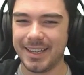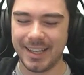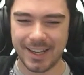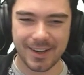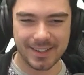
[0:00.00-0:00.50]

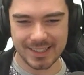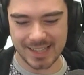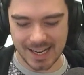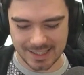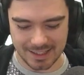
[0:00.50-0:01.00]
You know,
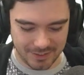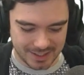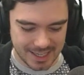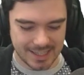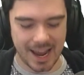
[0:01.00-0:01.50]
if you
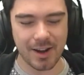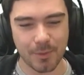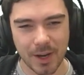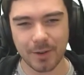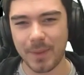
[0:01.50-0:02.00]
sit down and
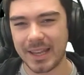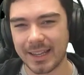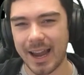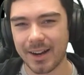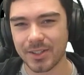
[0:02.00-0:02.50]
want to make a
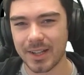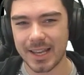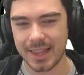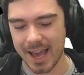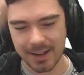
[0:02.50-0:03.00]
character
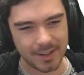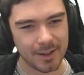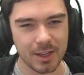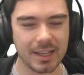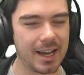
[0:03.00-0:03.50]
like that,
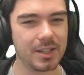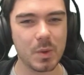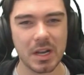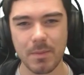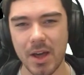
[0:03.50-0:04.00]
you can't do
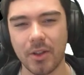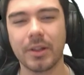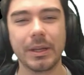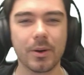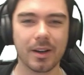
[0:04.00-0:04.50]
any better than
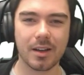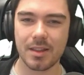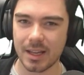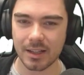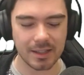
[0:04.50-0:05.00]
the orc. I
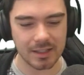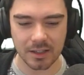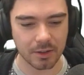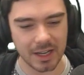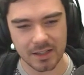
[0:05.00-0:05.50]
think they
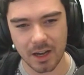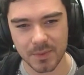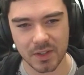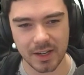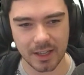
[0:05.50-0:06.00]
did a great job.
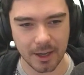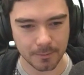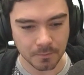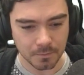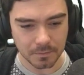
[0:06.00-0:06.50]
So there you go.
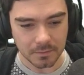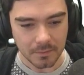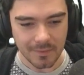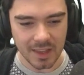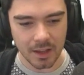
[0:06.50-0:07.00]

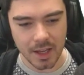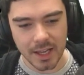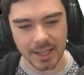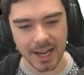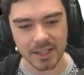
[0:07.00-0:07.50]

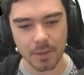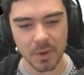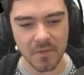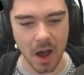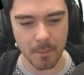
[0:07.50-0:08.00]
Next up,
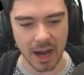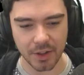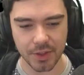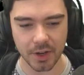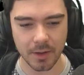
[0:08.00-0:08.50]
we've got
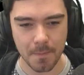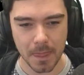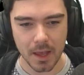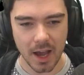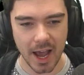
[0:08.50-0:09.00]
Malthael.
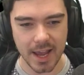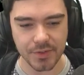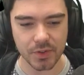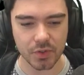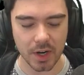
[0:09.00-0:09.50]
I
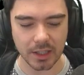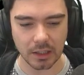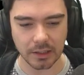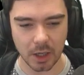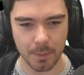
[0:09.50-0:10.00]
do struggle a
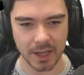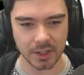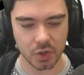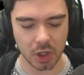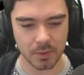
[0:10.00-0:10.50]
little bit in
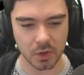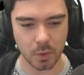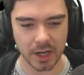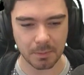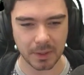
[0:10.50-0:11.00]
terms of
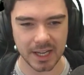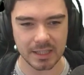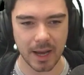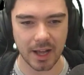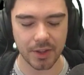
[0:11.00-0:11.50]
where to place
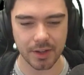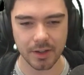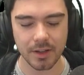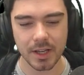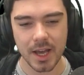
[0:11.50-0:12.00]

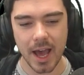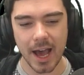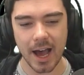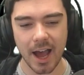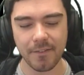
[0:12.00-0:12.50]
Malthael.
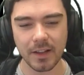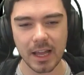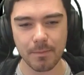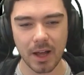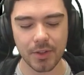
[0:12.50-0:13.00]
I feel
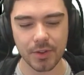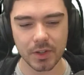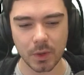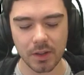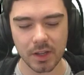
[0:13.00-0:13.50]
like Malthael
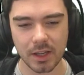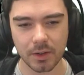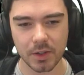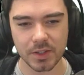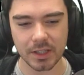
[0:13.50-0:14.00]
is one of the
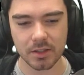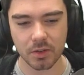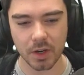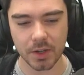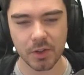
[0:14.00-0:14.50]
heroes that
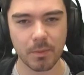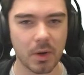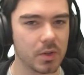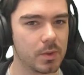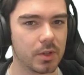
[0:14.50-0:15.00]
struggle the
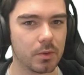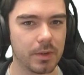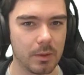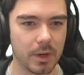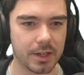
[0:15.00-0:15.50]
most with the
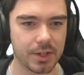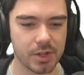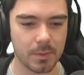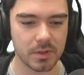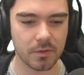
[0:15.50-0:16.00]
rework in
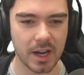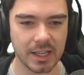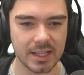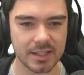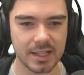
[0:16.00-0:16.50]
terms of
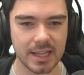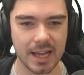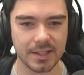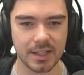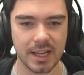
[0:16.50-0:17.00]
finding his
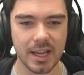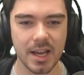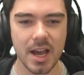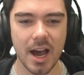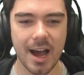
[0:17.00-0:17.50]
identity.
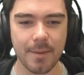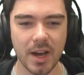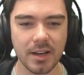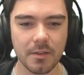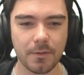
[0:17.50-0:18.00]
I'm
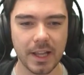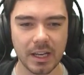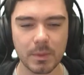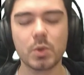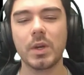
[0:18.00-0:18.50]
kind of
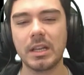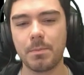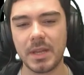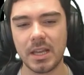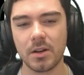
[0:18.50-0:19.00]
flitting between a
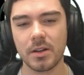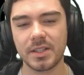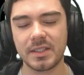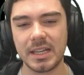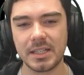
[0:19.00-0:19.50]
B or a
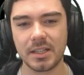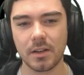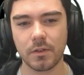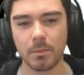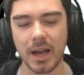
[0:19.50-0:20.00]
C
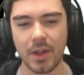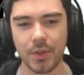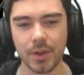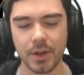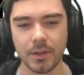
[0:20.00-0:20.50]
tier for
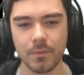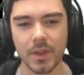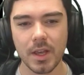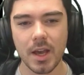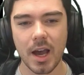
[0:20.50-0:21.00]
Malthael.
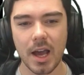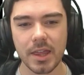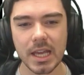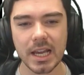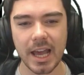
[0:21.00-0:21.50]
I
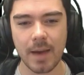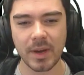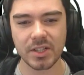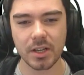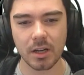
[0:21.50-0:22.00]
think I am
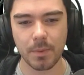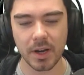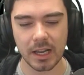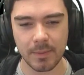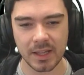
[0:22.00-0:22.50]
actually going to
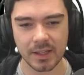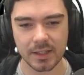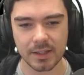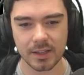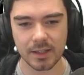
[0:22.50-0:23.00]
put him in
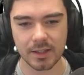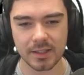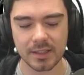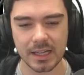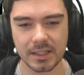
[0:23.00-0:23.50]
the
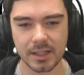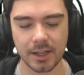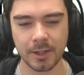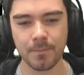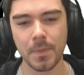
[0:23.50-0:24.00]
C tier.